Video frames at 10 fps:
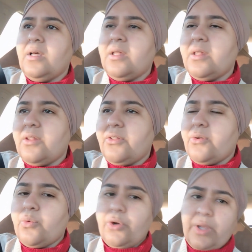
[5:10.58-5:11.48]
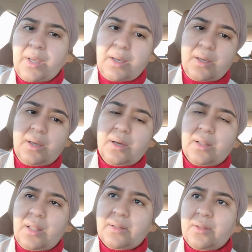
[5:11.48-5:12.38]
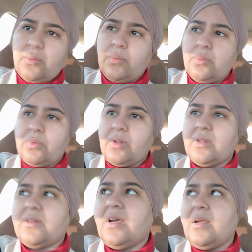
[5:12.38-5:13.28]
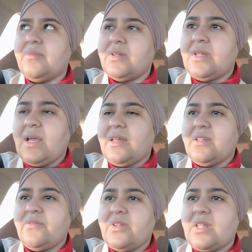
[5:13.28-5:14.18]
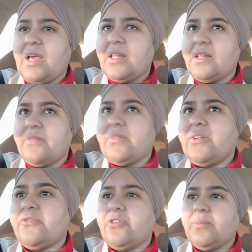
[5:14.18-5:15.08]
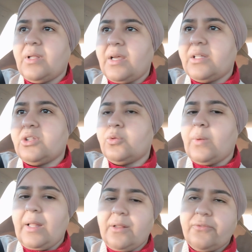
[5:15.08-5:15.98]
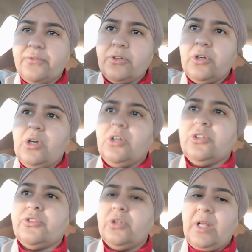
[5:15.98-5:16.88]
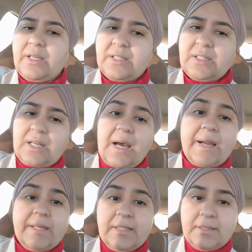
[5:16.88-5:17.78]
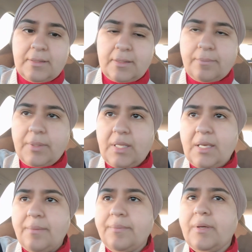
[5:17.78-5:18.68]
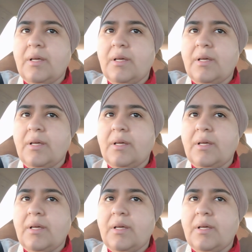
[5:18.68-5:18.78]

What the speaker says: the working, like the time that they had the event. They had the event from like 12 to like 9 p.m.